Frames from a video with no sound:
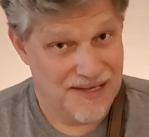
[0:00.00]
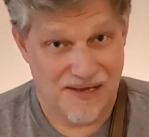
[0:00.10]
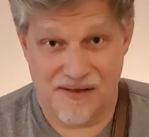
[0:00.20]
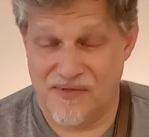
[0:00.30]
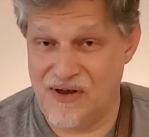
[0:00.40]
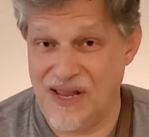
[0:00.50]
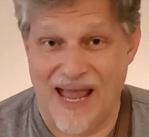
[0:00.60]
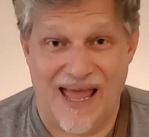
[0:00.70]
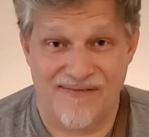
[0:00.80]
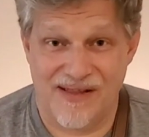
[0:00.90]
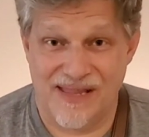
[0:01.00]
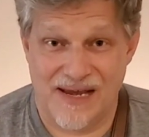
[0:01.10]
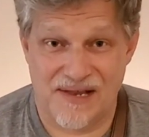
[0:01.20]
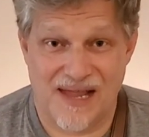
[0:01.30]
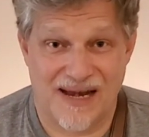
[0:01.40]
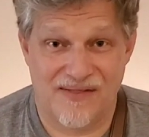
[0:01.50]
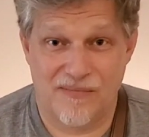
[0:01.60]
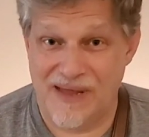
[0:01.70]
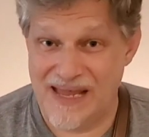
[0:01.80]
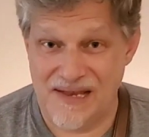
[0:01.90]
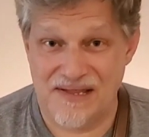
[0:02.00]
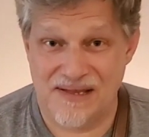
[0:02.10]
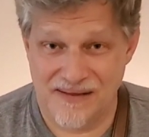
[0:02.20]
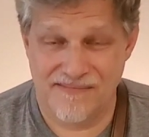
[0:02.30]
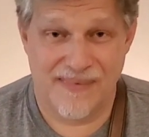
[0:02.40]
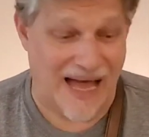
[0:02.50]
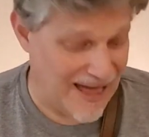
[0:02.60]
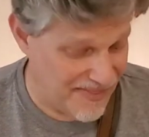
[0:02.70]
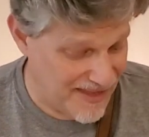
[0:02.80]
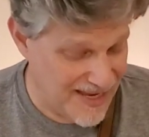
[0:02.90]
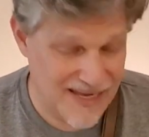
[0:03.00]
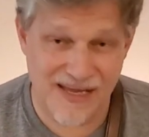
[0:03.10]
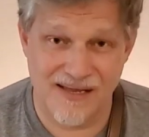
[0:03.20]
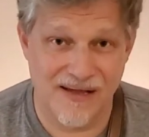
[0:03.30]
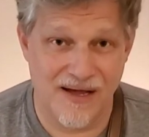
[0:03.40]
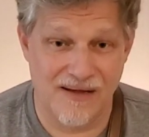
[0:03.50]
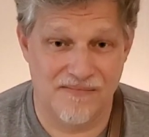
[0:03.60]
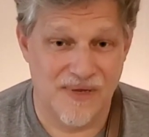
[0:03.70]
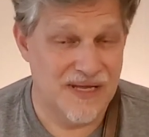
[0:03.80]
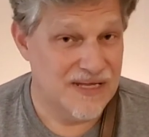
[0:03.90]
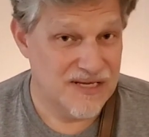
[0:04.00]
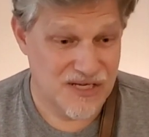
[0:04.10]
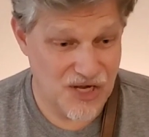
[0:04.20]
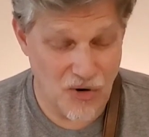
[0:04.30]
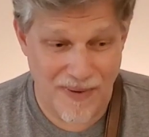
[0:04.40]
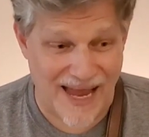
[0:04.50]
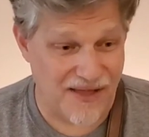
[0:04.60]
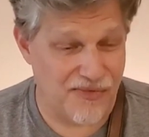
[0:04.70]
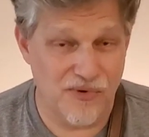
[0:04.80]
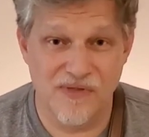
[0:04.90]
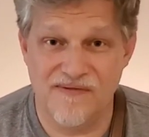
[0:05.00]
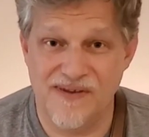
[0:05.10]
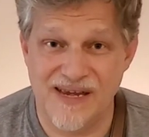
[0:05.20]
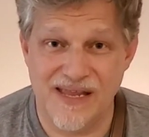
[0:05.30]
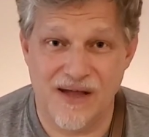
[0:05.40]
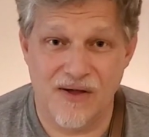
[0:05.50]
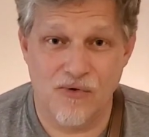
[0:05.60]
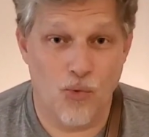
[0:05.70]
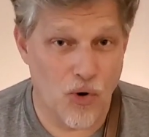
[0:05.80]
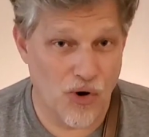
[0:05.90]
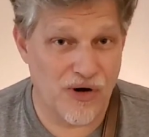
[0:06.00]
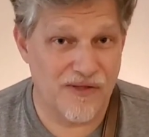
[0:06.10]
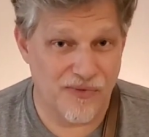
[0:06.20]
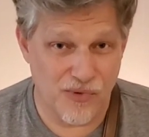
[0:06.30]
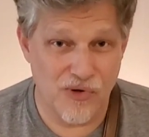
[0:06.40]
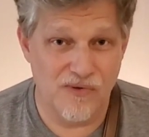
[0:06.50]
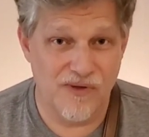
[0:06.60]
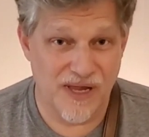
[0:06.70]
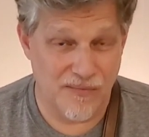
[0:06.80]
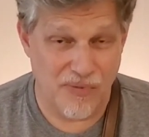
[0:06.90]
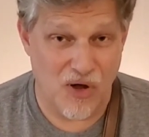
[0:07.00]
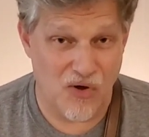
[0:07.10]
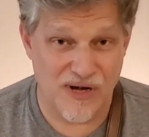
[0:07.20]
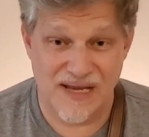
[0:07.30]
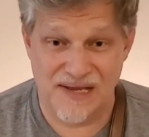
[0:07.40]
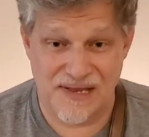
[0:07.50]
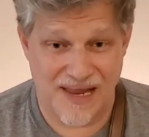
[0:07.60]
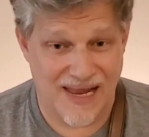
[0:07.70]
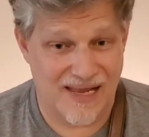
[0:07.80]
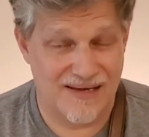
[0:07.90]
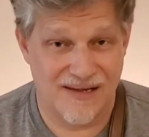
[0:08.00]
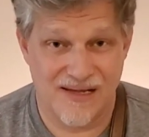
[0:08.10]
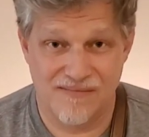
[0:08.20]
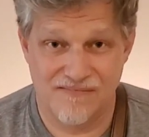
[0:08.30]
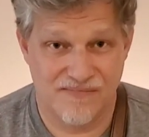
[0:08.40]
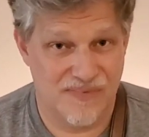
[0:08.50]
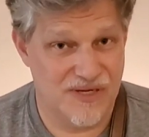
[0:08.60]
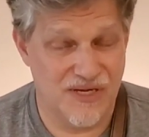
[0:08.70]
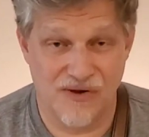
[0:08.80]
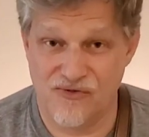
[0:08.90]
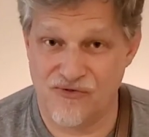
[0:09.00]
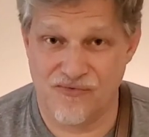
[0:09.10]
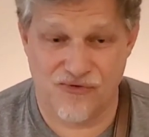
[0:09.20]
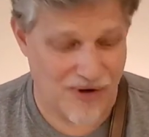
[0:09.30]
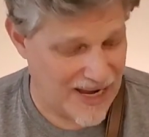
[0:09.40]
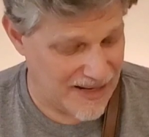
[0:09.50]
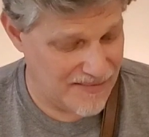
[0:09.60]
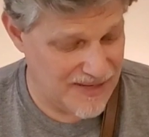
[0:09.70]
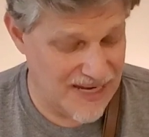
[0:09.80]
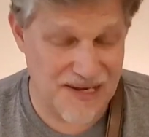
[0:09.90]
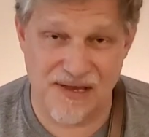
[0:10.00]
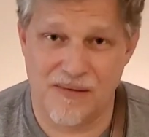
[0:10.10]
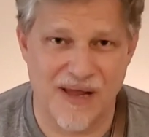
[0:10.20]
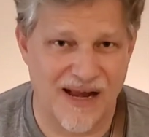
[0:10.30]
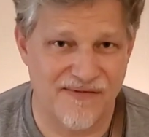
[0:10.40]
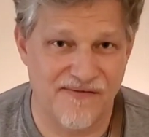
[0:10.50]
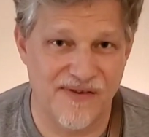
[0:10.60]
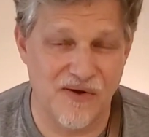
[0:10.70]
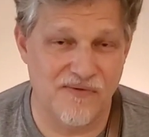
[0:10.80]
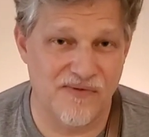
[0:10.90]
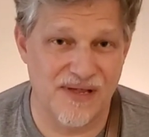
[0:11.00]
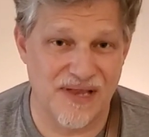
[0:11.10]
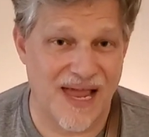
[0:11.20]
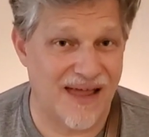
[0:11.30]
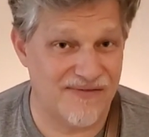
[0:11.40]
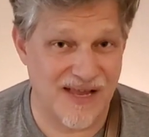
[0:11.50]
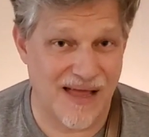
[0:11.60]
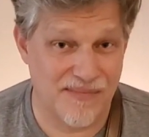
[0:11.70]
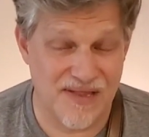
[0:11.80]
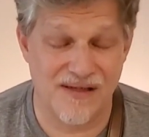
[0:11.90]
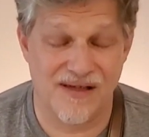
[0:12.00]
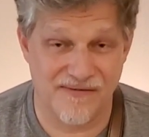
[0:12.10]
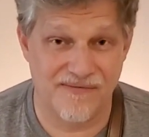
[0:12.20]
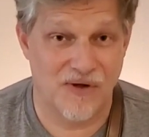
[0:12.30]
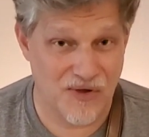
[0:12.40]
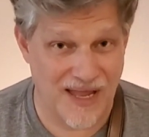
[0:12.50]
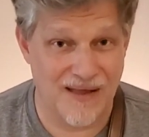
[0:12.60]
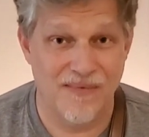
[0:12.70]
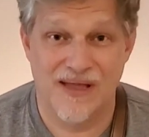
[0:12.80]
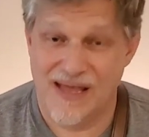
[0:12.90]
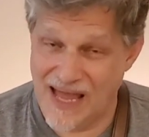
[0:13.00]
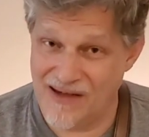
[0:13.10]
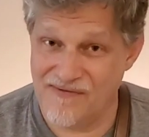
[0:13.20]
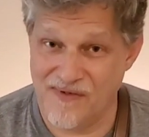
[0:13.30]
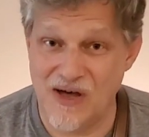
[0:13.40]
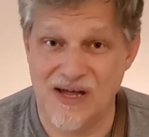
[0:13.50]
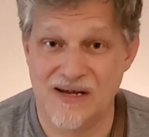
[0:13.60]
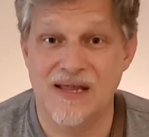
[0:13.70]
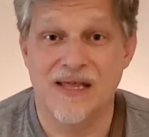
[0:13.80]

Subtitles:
So there you have it. That's kind of the best, I think. Go back through the video, work through the components, and try to get some kind of a feel for this halftime stuff. Okay, have fun.